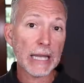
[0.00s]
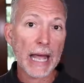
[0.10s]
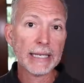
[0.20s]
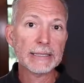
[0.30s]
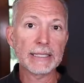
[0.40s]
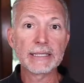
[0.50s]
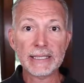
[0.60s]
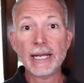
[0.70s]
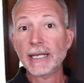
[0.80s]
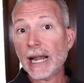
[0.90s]
lines
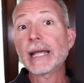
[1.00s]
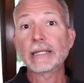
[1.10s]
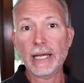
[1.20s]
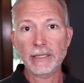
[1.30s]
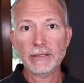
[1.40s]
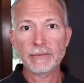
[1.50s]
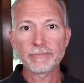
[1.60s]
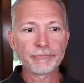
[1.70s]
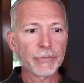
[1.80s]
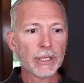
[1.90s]
instead of nine lines
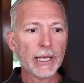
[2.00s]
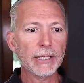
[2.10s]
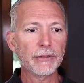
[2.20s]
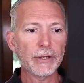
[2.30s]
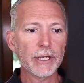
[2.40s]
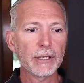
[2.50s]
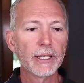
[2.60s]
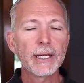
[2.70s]
kind of thing.